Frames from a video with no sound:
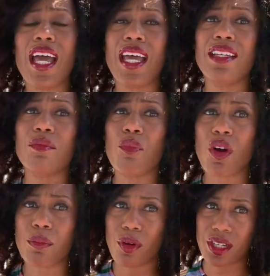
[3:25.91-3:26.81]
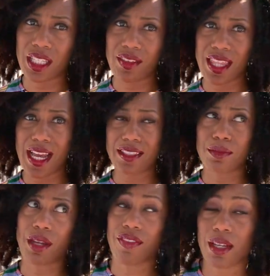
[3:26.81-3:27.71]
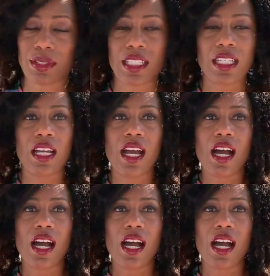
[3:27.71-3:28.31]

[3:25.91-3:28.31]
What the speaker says: And more importantly than that, to my family,